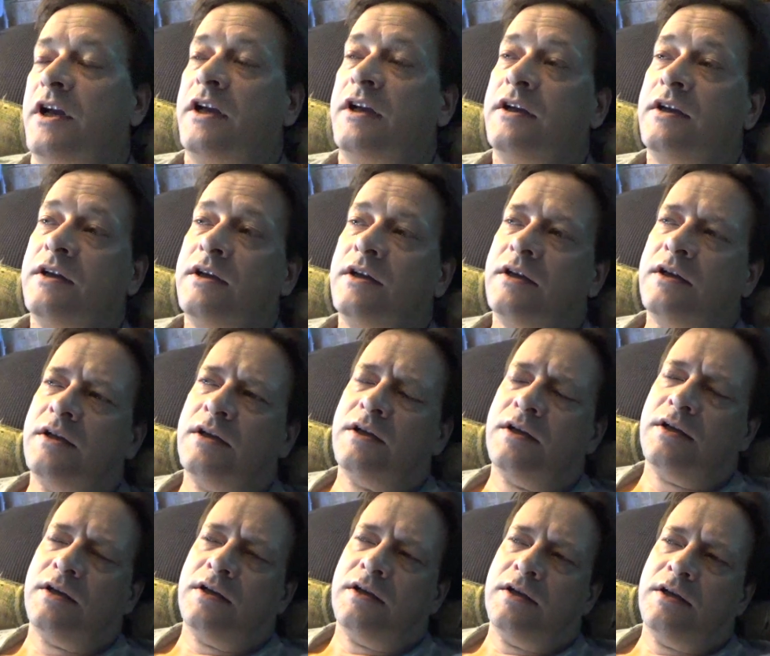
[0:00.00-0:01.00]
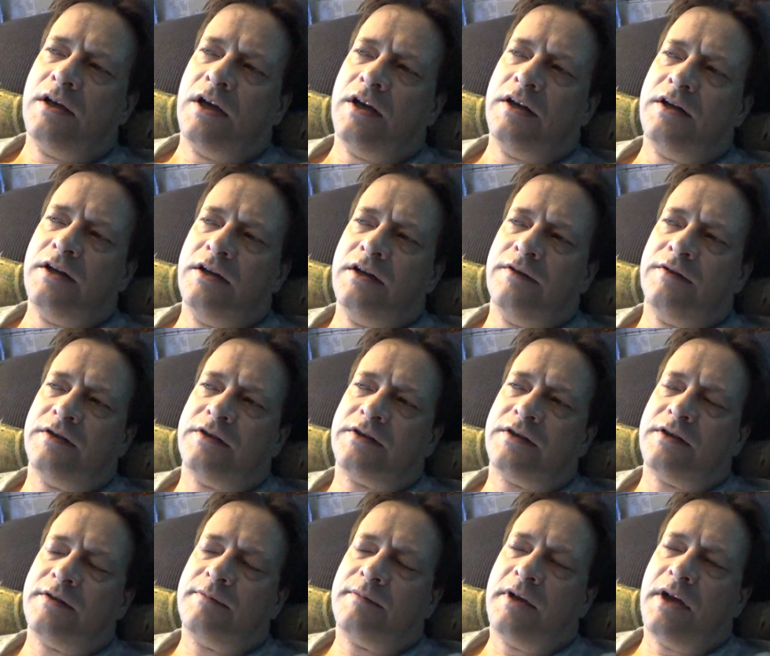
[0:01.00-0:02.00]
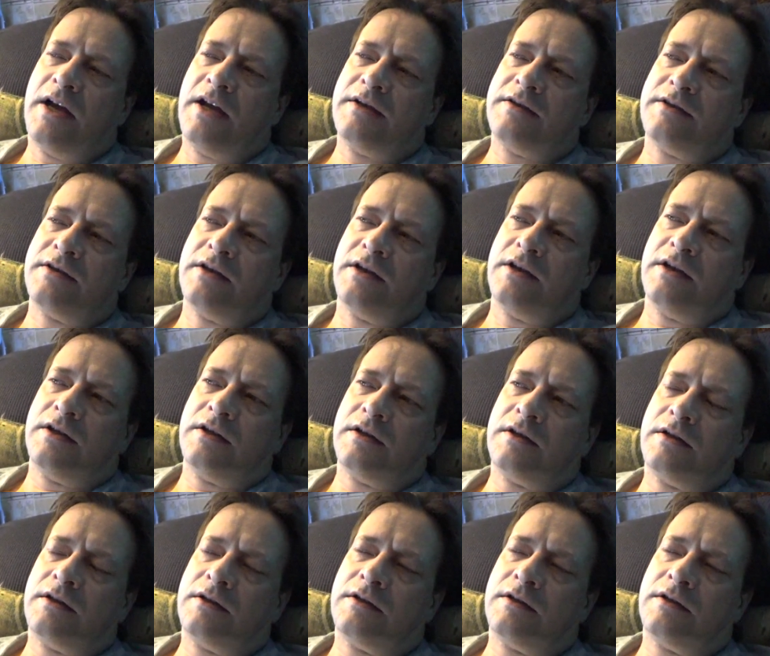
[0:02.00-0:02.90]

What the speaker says: I didn't even sleep last night,